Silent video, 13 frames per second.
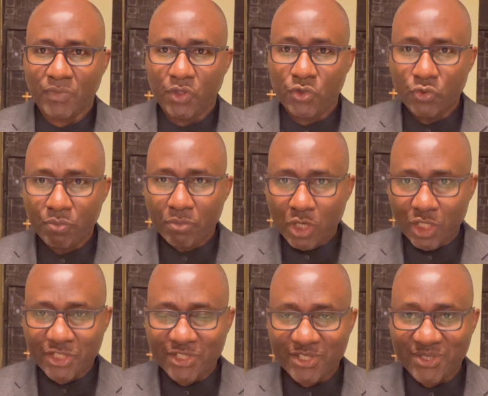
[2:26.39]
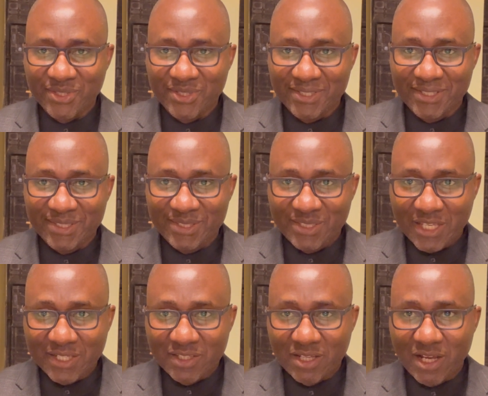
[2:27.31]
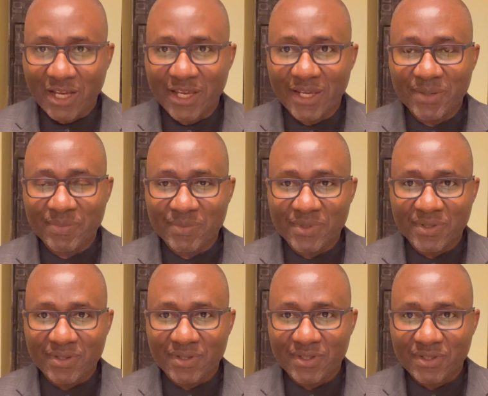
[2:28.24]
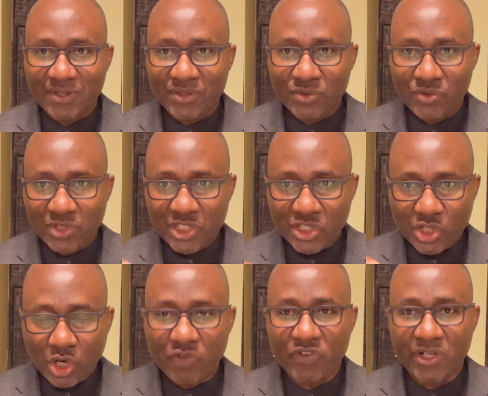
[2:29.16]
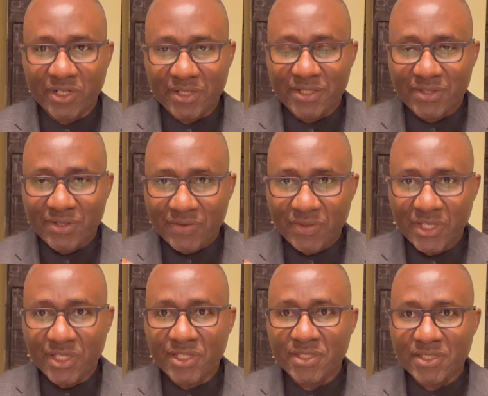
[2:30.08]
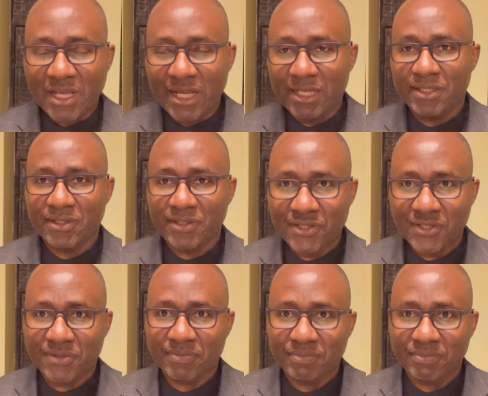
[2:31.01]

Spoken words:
You must take time to discover these talents.